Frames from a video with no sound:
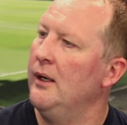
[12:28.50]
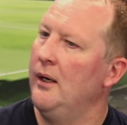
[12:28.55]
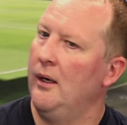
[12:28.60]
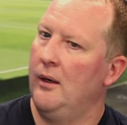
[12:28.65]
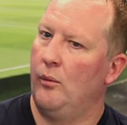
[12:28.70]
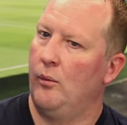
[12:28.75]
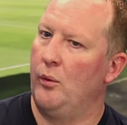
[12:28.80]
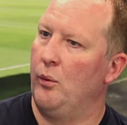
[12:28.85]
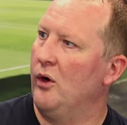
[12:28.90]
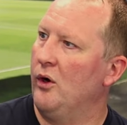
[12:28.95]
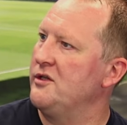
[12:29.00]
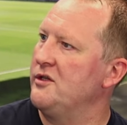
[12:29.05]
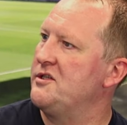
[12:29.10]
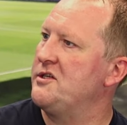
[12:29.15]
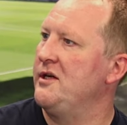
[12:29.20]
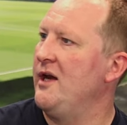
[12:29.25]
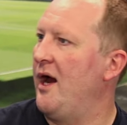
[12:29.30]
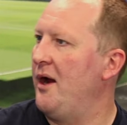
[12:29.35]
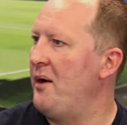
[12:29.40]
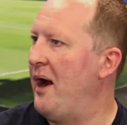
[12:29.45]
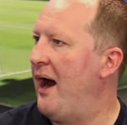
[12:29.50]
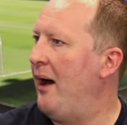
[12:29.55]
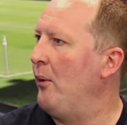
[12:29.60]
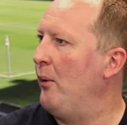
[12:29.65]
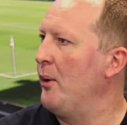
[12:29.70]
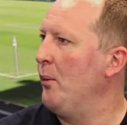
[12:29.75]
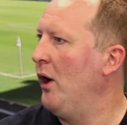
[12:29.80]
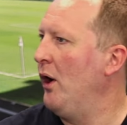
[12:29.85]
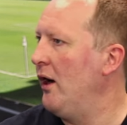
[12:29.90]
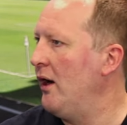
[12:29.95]
we want to know how
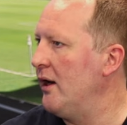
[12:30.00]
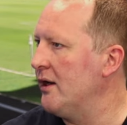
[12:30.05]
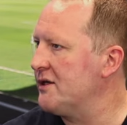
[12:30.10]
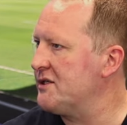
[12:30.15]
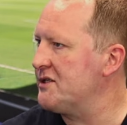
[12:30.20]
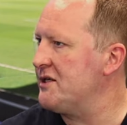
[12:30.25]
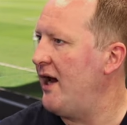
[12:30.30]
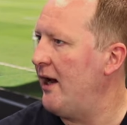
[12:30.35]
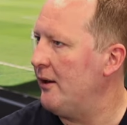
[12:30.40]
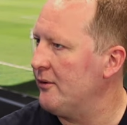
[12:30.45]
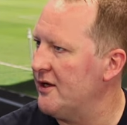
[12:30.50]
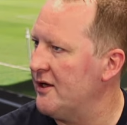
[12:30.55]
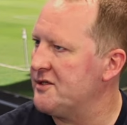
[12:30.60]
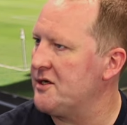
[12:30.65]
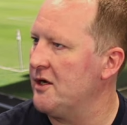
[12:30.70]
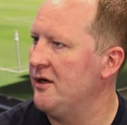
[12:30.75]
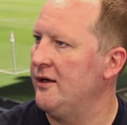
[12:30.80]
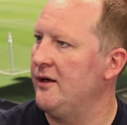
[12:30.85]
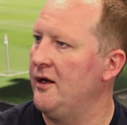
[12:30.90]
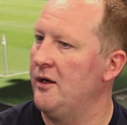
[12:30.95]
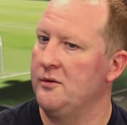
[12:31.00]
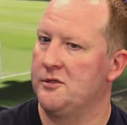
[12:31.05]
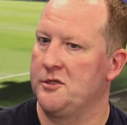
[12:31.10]
it works, how that's going to do.